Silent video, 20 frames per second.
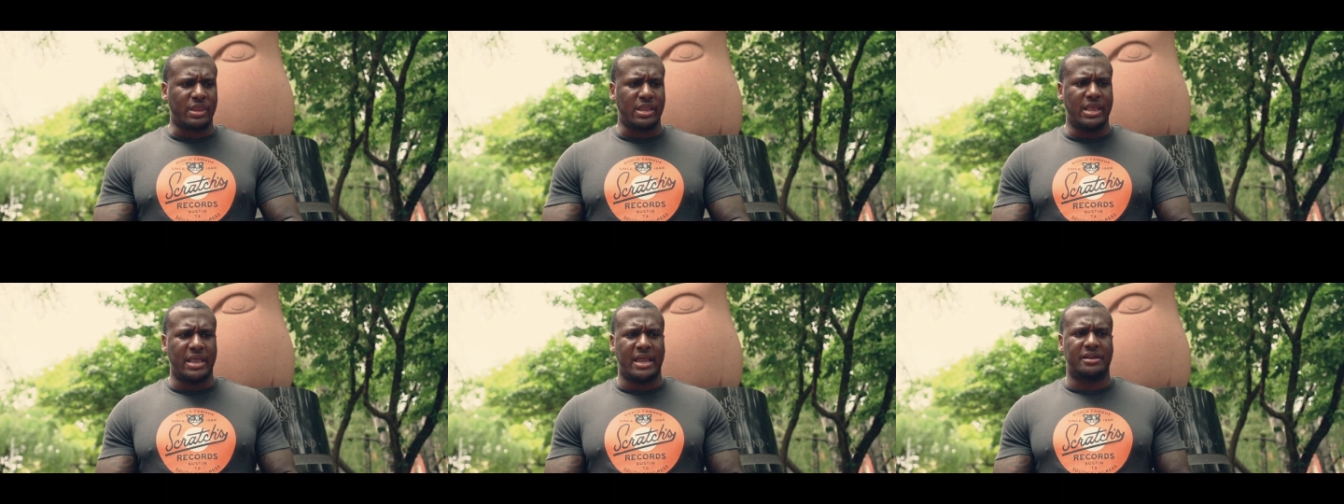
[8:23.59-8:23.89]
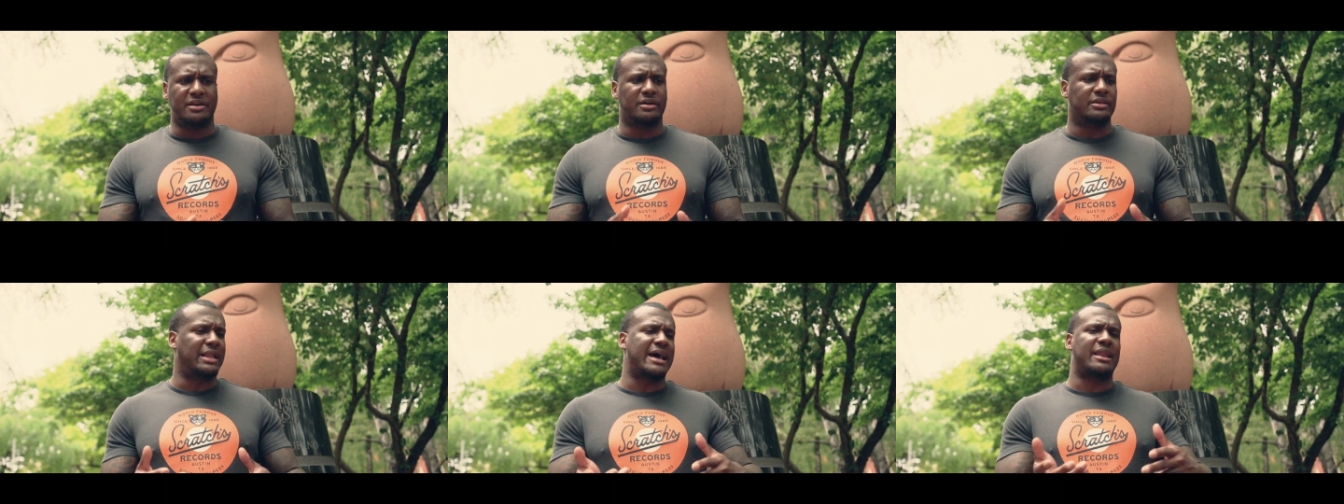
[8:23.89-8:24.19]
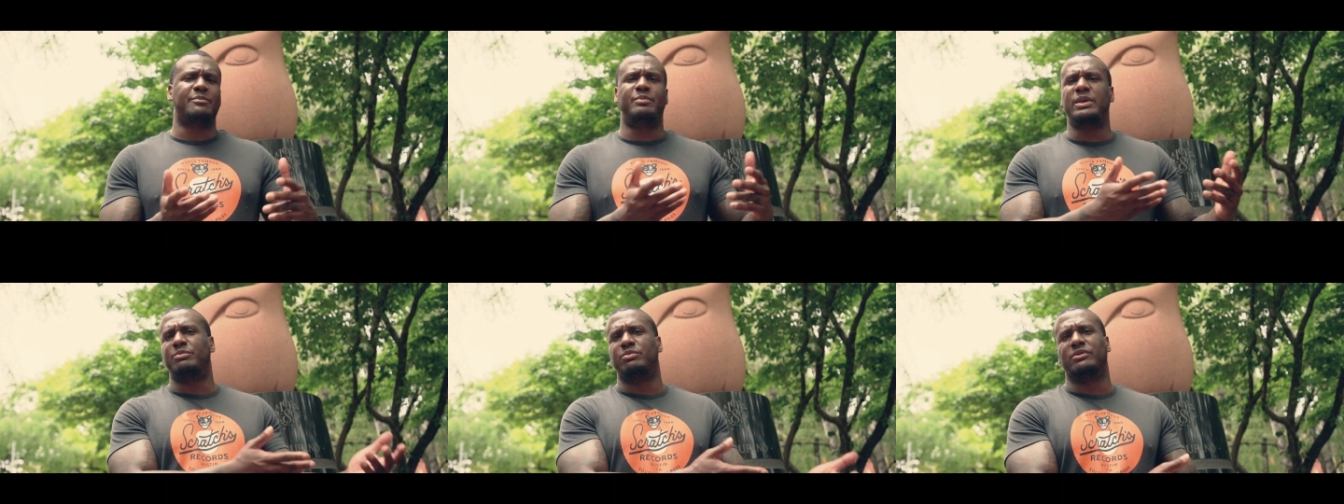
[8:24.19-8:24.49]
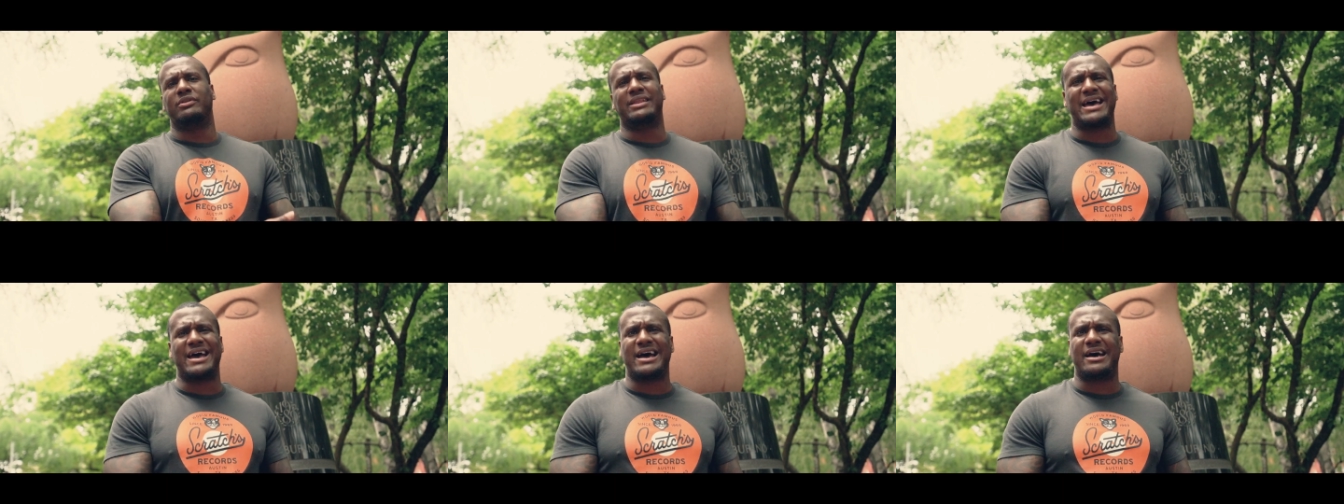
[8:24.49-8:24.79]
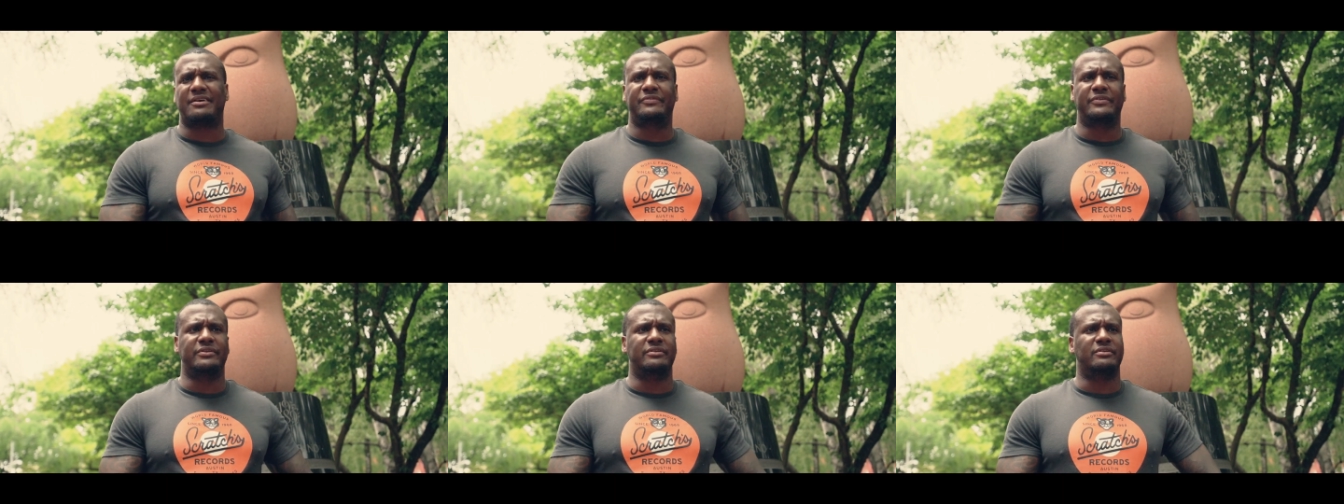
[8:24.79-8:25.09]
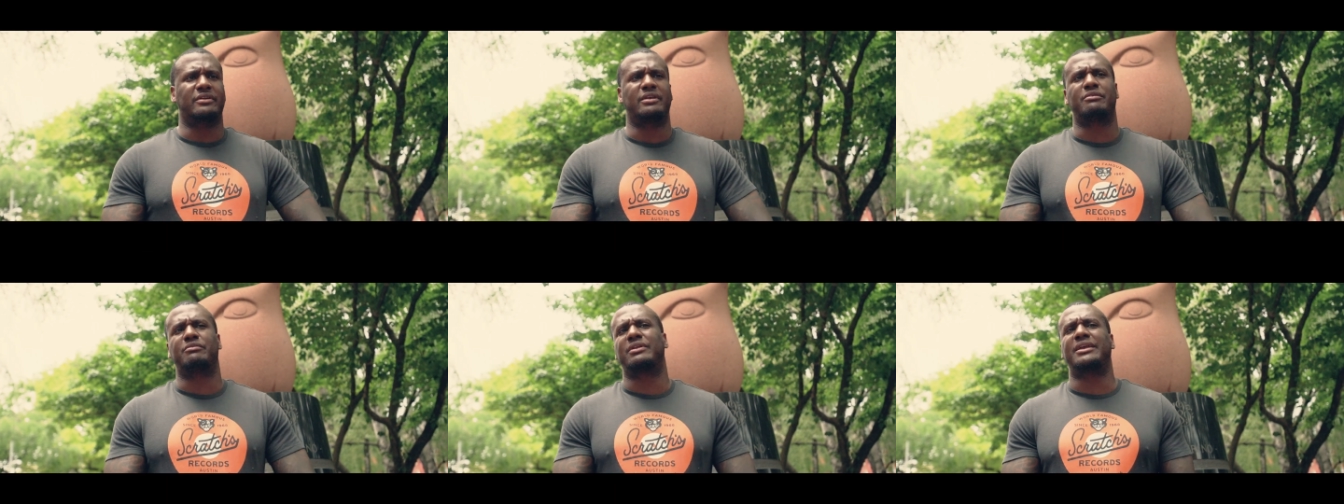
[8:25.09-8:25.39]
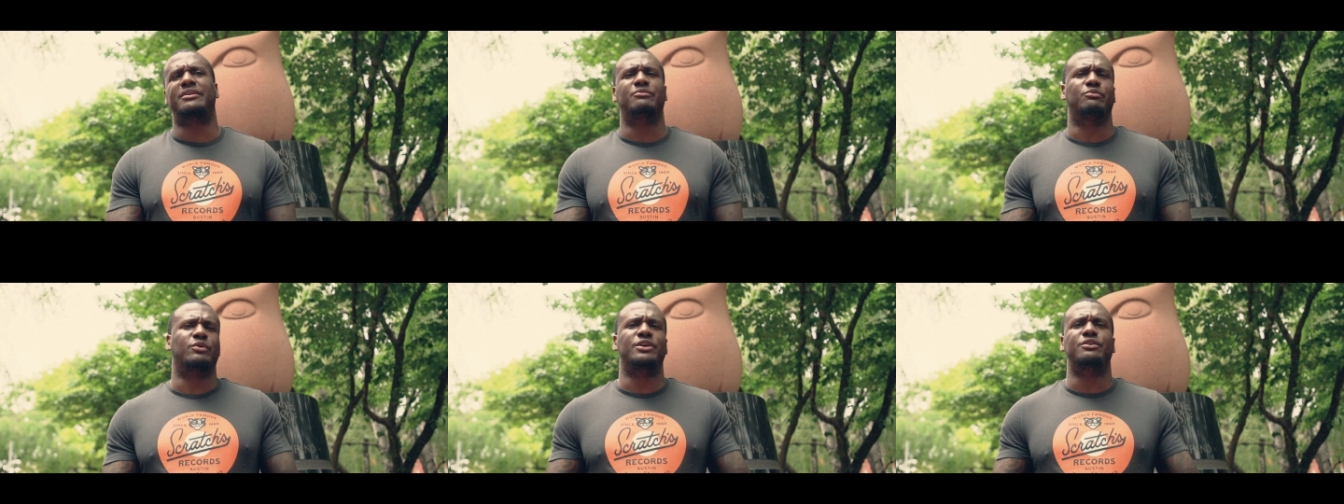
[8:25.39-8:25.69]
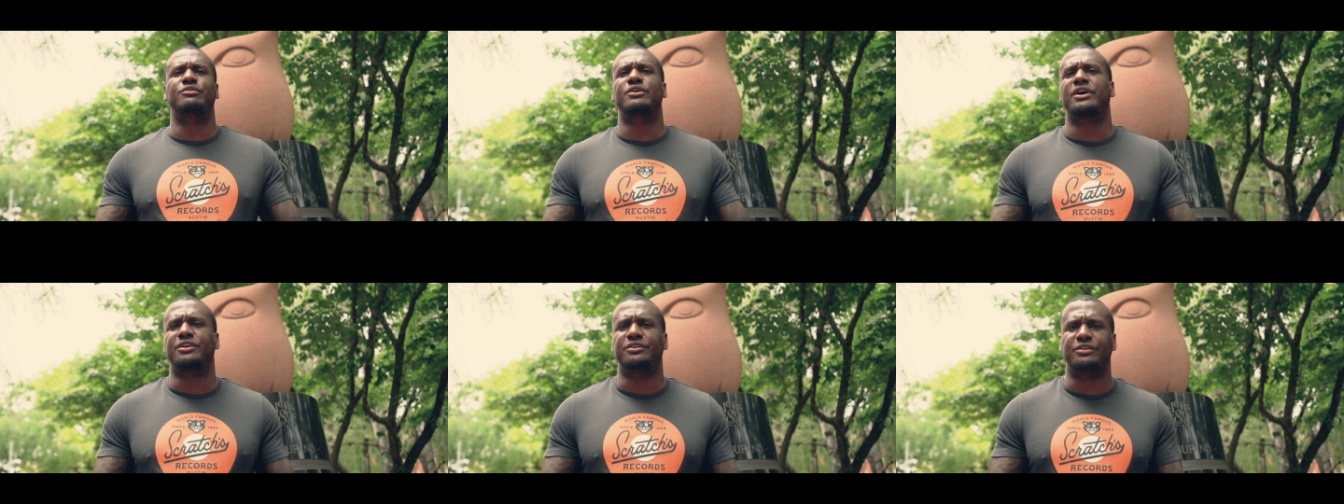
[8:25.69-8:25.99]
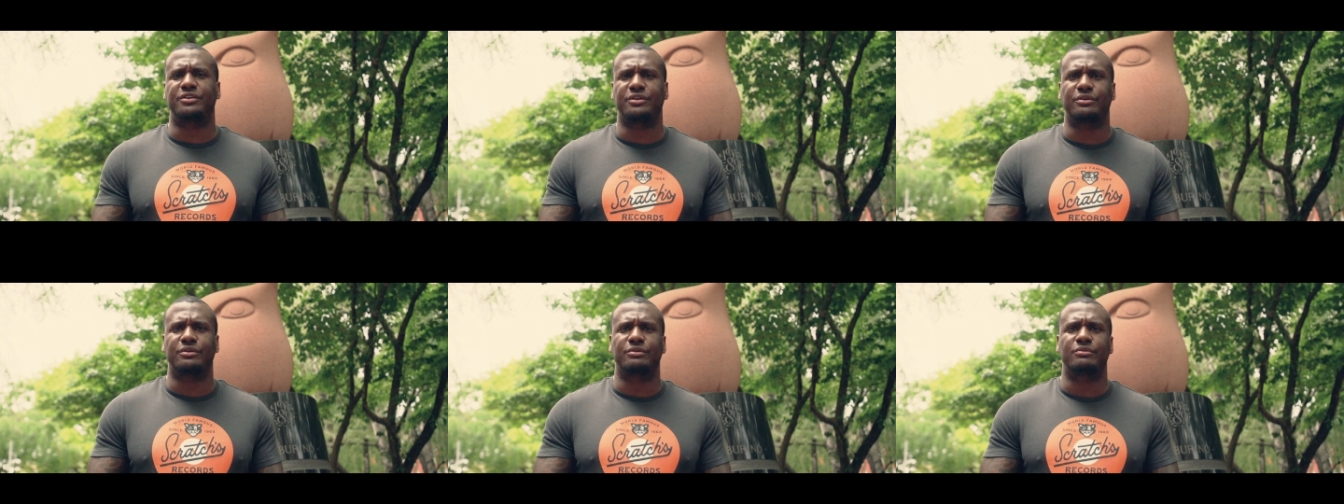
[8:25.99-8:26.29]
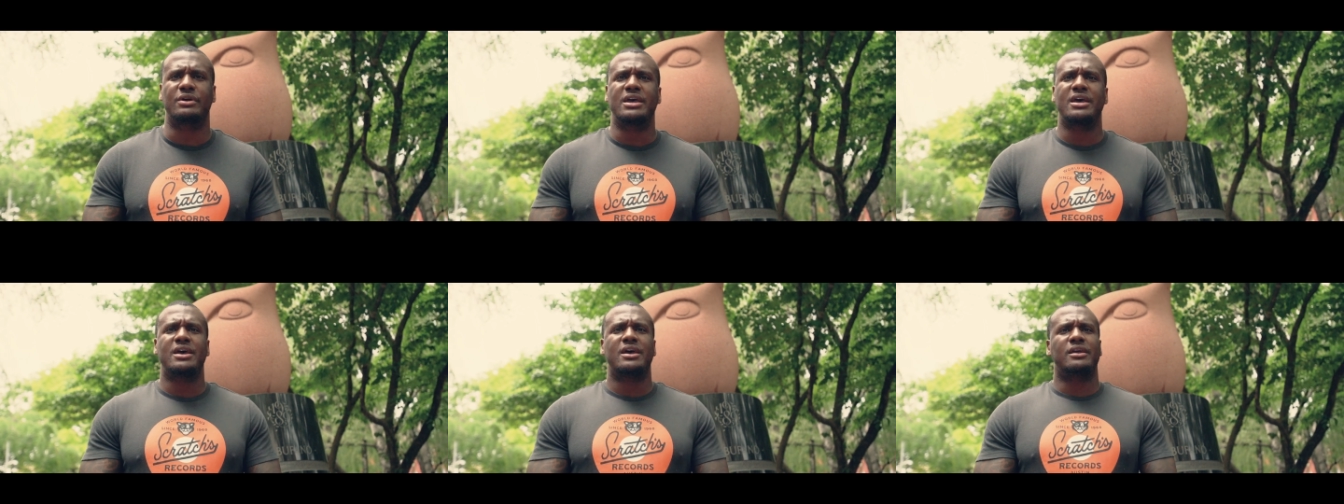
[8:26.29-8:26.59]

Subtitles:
And a lot of people laughed, you know, they were like, what are you going to do?